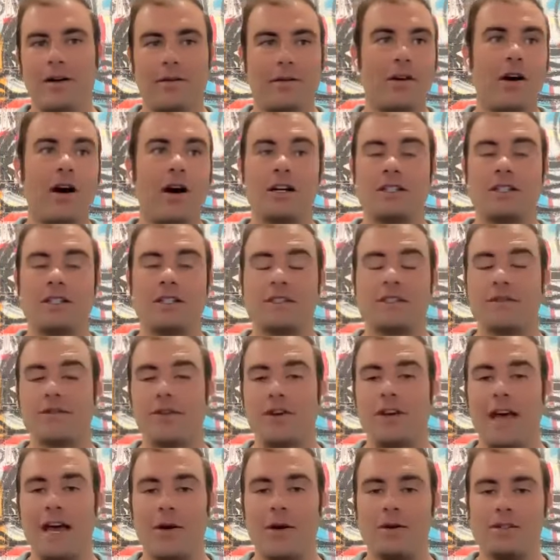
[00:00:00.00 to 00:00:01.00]

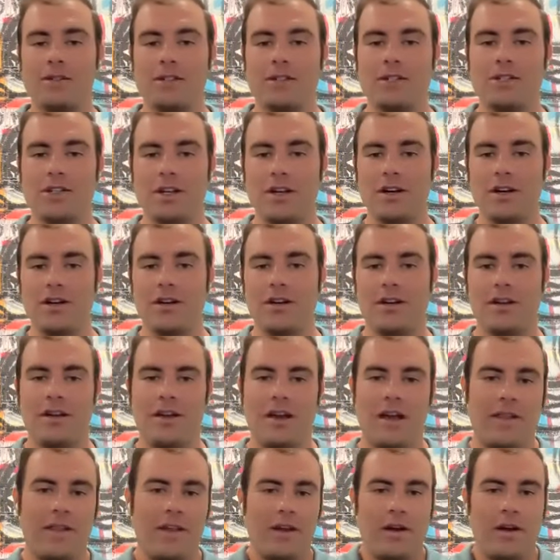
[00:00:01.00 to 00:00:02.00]
cost-free acquisition.
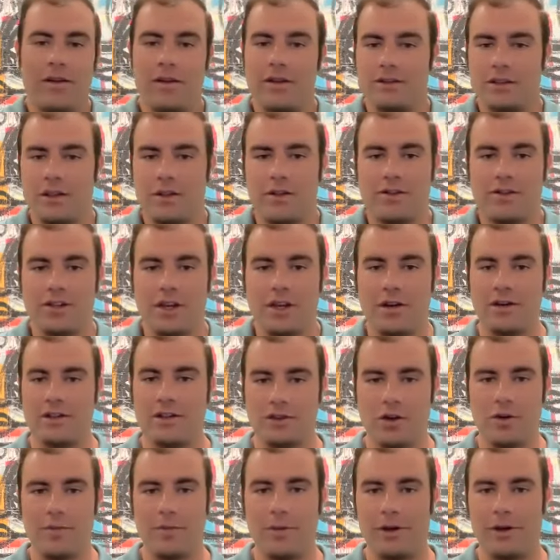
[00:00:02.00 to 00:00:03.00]
And then all those other
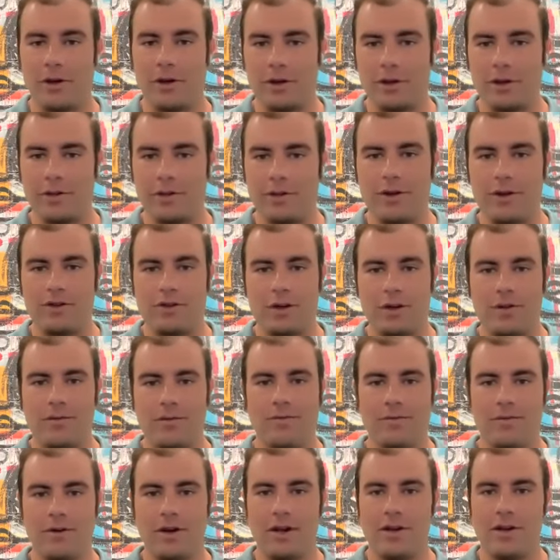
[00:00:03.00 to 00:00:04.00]
channels are open to you in the future,
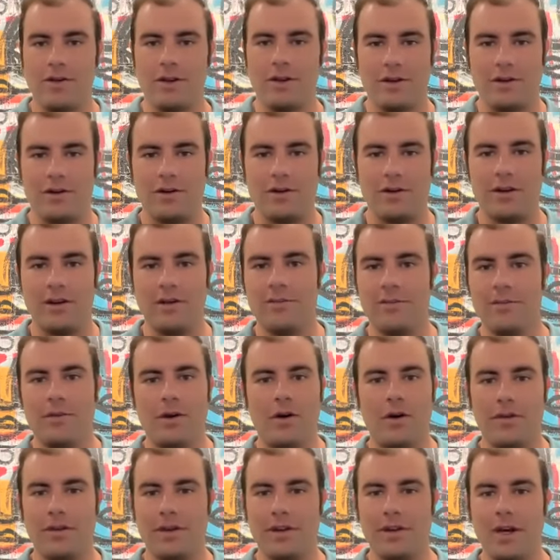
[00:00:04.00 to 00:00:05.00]
right? You can
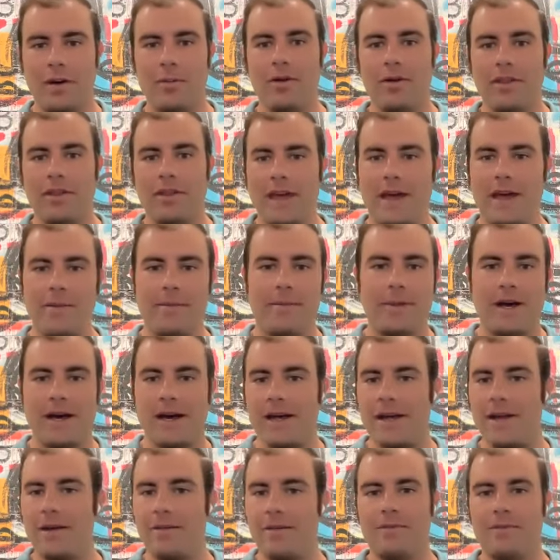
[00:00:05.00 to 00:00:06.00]
only double that
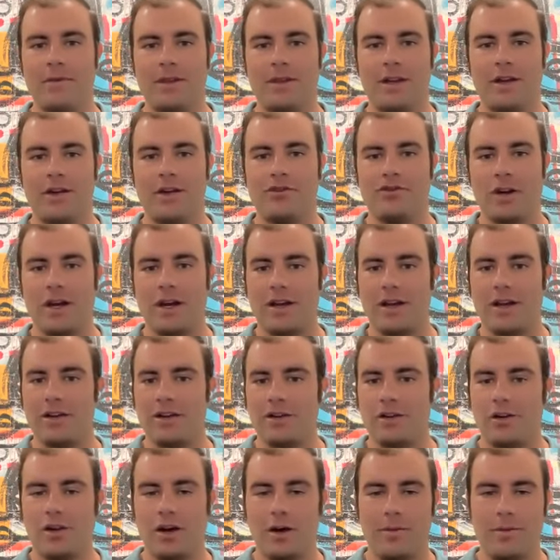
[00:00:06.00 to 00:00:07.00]
by, trying to
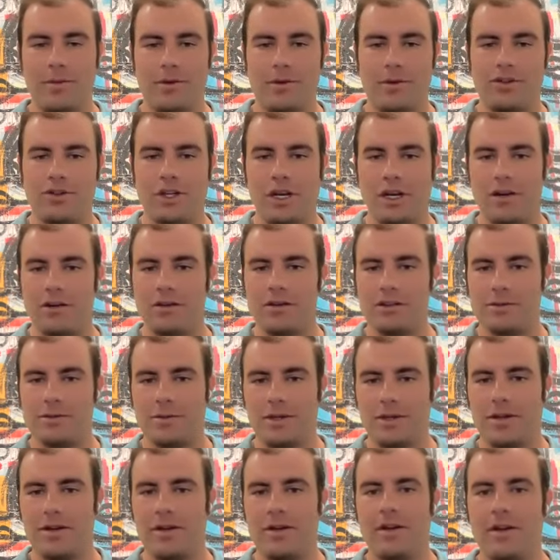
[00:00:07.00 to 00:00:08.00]
get a couple new channels.
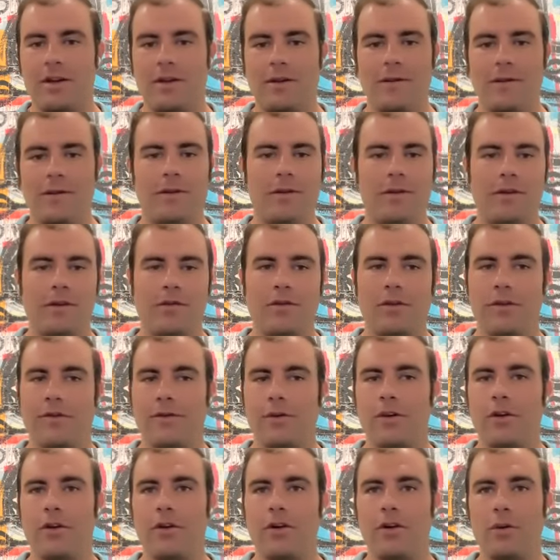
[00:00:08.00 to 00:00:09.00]
But
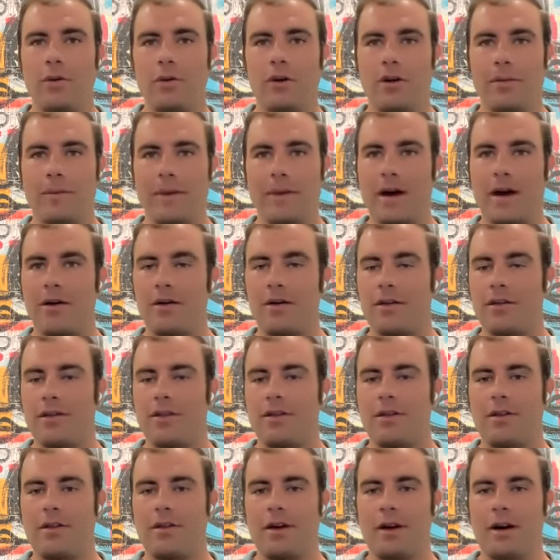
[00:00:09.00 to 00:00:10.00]
referral, word of
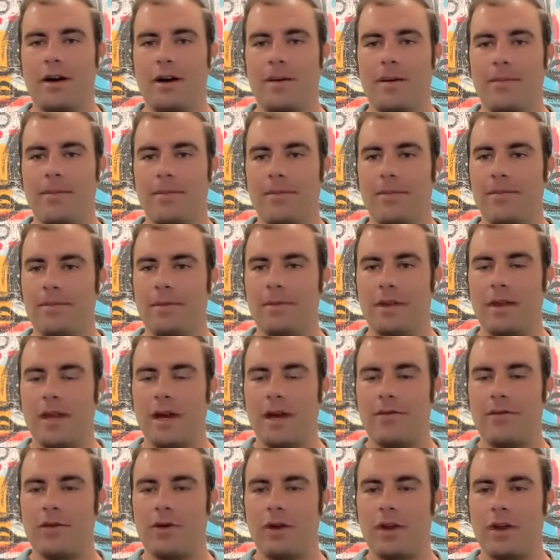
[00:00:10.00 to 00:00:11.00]
mouth, and
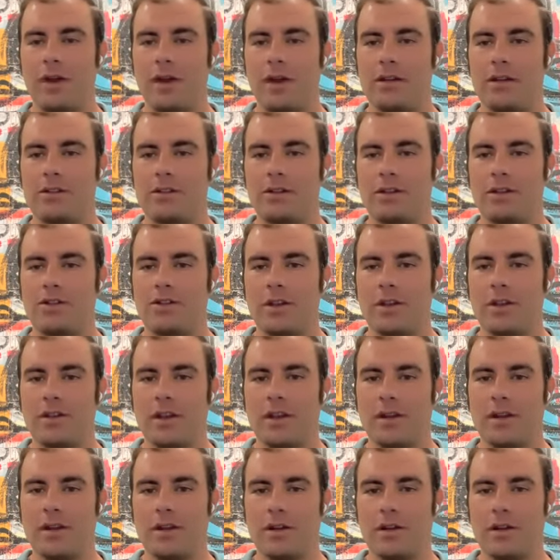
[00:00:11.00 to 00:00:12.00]
kind of organic search, I
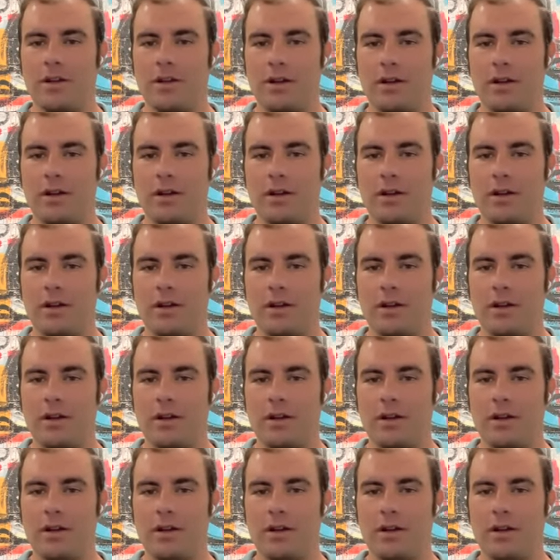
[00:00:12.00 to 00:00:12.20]
think, are